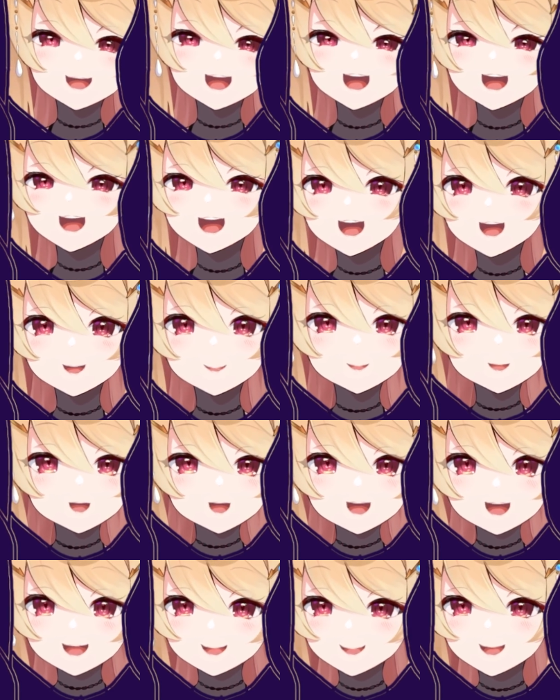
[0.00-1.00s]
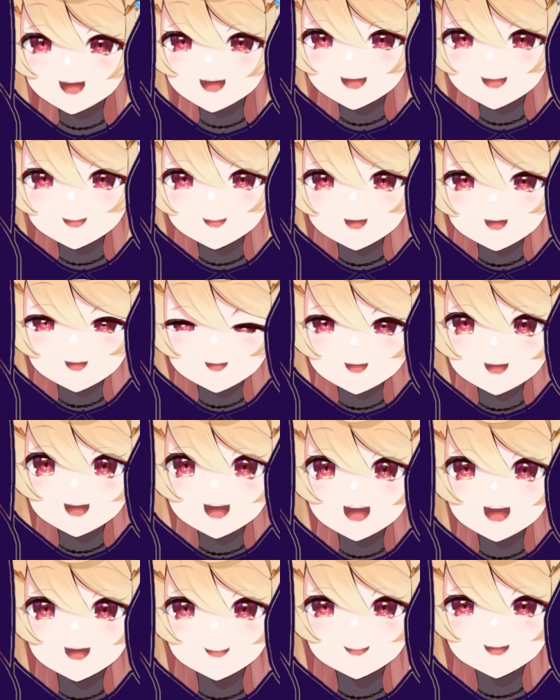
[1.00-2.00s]
Of course I know. I'm
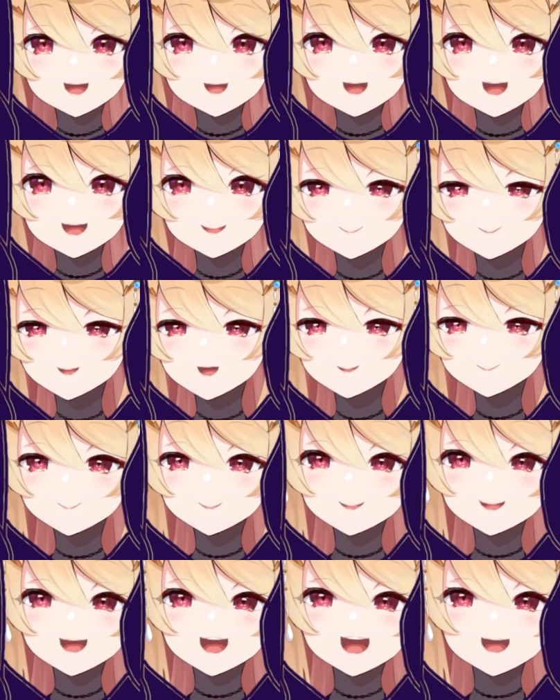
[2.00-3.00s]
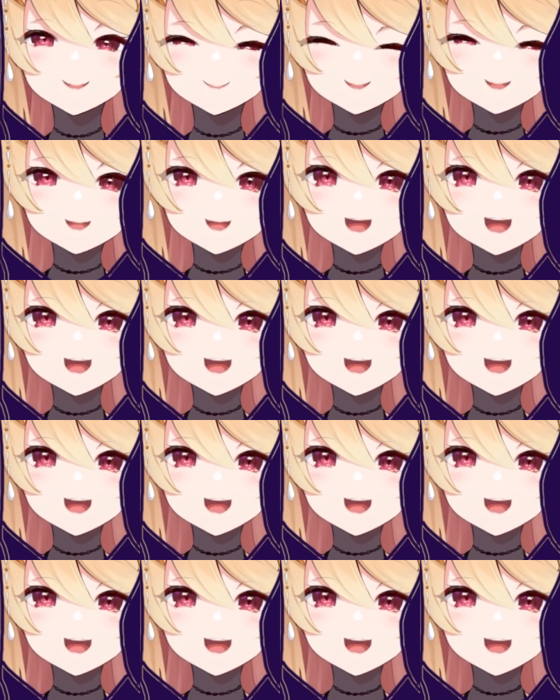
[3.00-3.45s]
the Great Pomu, after all.